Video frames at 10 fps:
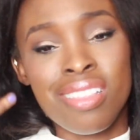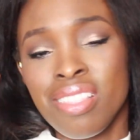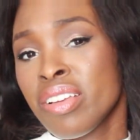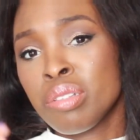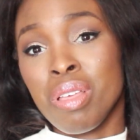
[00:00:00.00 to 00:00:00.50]

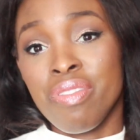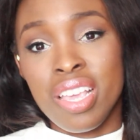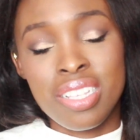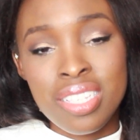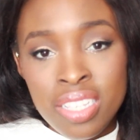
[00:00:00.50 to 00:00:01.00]
There's my
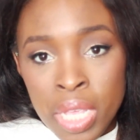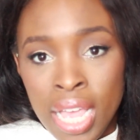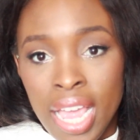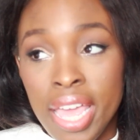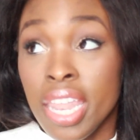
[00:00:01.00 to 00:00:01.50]
face.
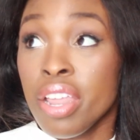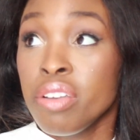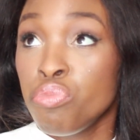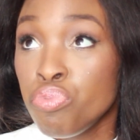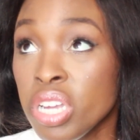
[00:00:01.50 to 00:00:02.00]
And
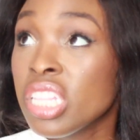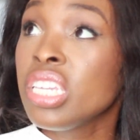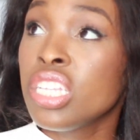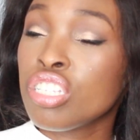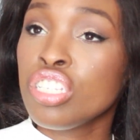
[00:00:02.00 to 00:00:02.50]
I
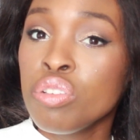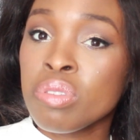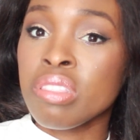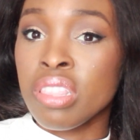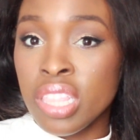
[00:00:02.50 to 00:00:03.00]
really need to
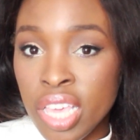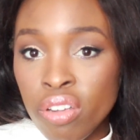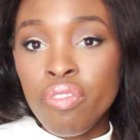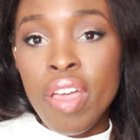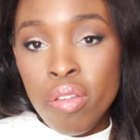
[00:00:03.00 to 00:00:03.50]
use
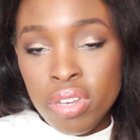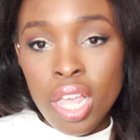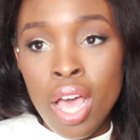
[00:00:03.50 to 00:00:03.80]
little found,